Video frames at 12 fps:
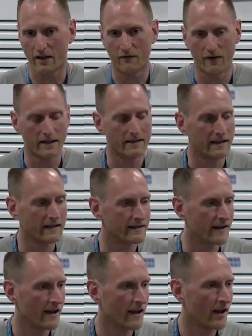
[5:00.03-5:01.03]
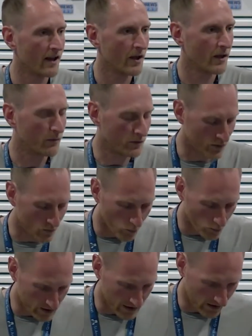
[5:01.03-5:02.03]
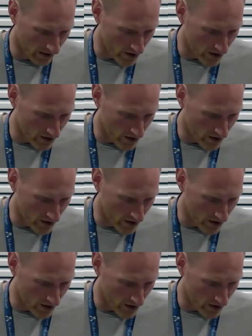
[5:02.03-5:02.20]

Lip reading: convicted, was awarded a